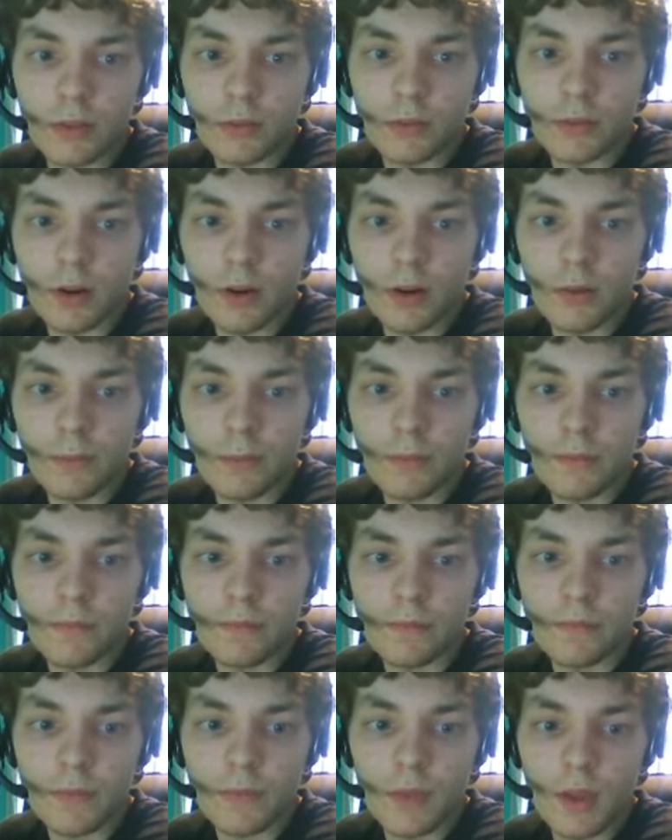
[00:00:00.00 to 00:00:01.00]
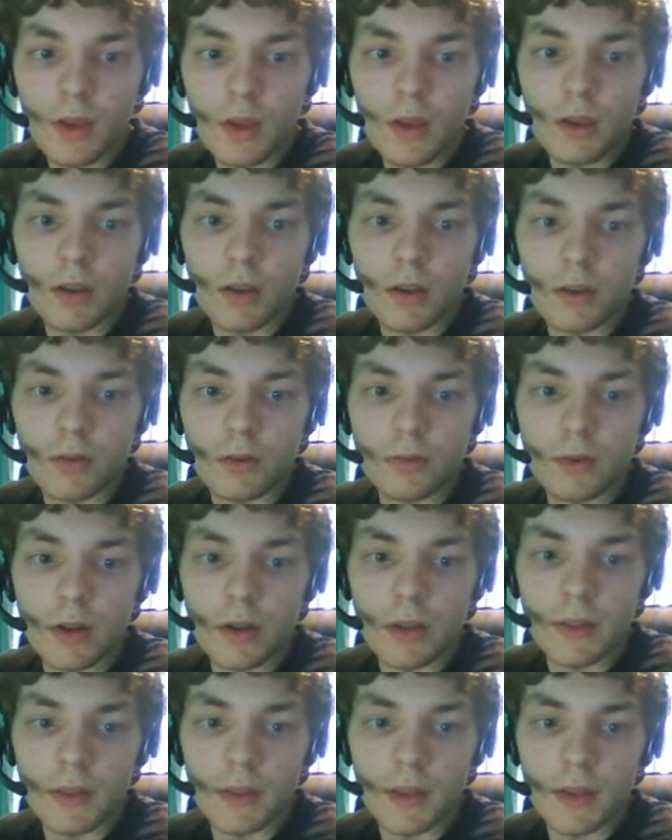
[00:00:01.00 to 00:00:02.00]
ROM. You're going to
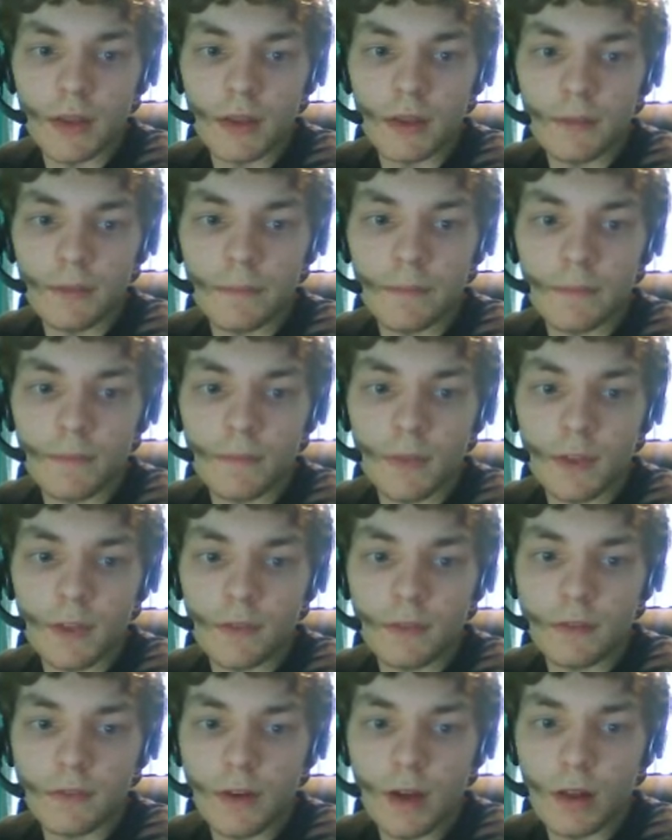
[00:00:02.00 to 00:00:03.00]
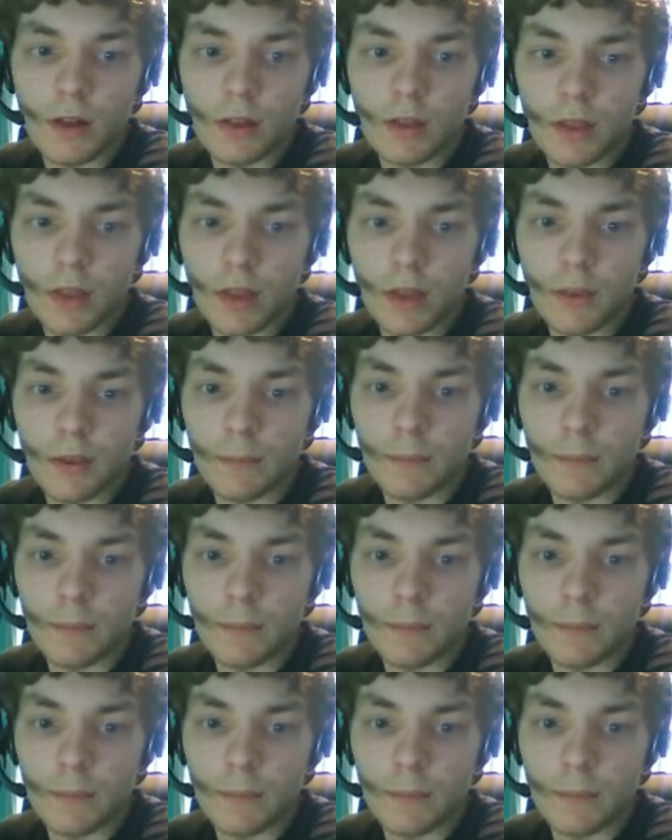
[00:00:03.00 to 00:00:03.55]
run the file there.